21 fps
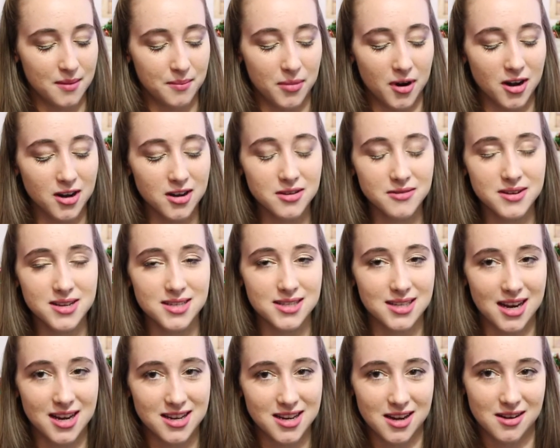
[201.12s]
Part of the
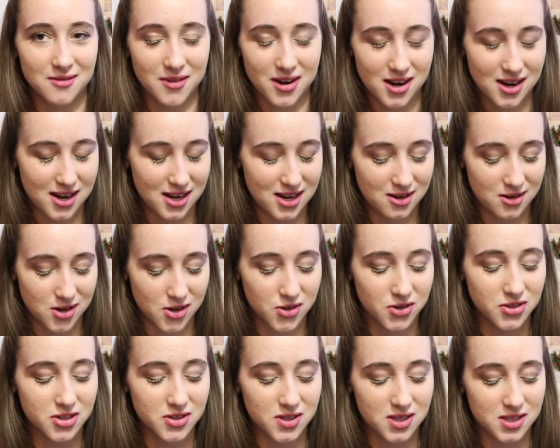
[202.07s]
reason I didn't write any
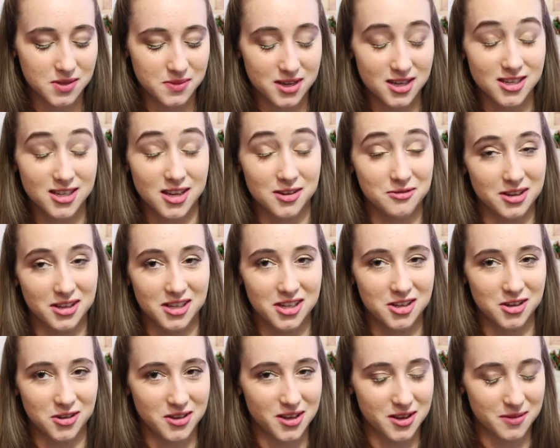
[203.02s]
notes is because I really
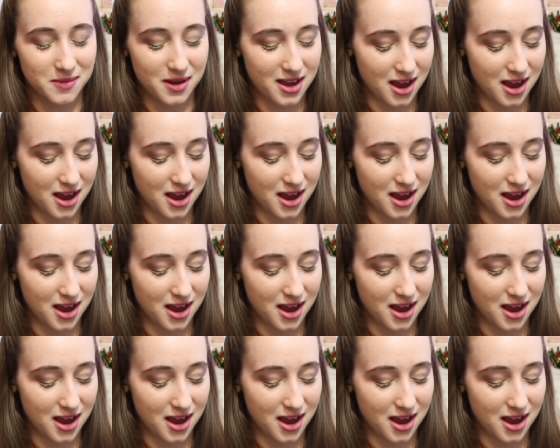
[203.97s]
don't like my